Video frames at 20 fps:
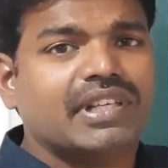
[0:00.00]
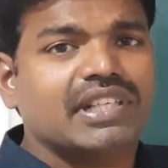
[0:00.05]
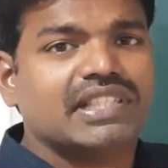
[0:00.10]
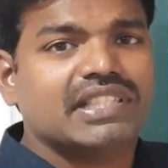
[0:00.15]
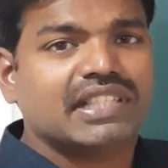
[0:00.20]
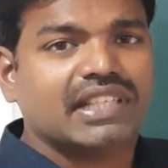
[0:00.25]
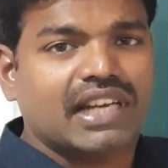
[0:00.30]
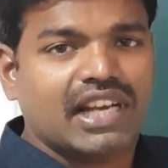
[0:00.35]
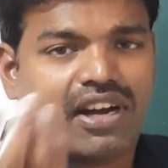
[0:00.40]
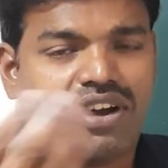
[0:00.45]

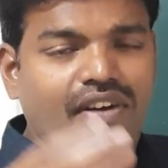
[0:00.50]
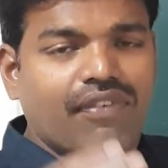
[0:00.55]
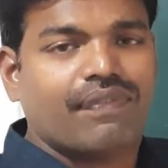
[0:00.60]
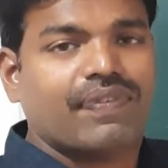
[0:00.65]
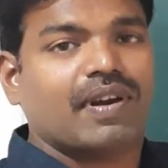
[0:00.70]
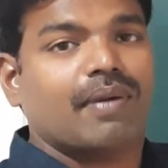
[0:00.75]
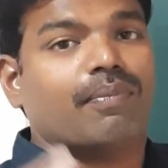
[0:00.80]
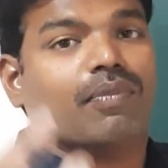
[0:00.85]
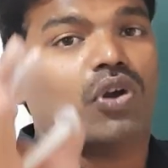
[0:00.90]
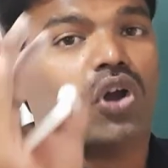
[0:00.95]
is derived
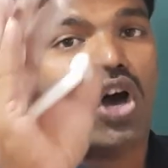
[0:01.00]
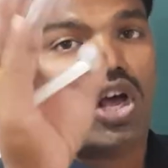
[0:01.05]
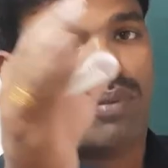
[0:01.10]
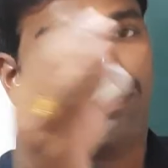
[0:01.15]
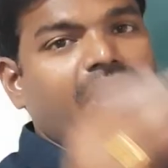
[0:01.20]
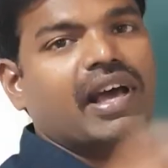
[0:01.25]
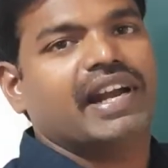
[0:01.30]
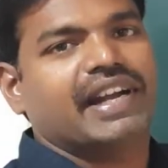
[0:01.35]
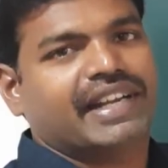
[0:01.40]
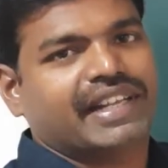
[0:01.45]
from
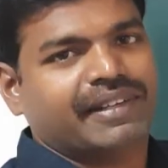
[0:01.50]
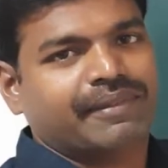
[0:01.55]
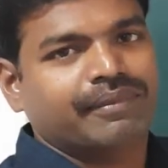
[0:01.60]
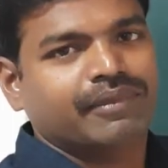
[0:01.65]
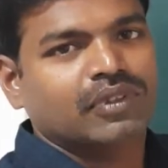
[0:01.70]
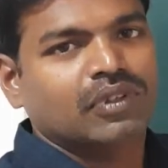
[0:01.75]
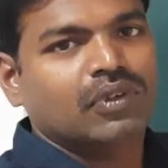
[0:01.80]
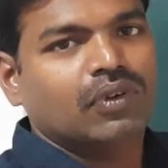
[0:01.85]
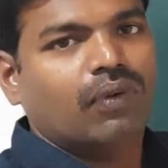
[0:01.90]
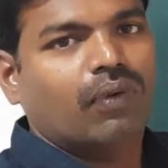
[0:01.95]
normality.
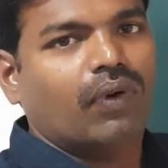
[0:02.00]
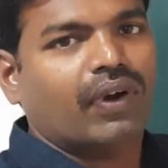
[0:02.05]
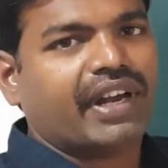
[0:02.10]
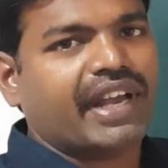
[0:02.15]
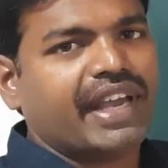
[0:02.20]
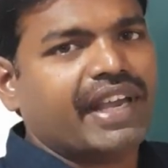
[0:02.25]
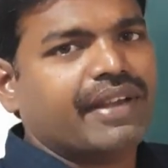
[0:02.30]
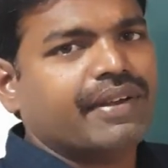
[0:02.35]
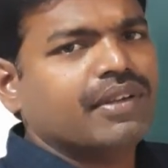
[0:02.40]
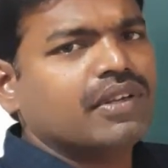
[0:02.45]

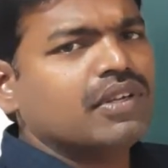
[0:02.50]
Okay,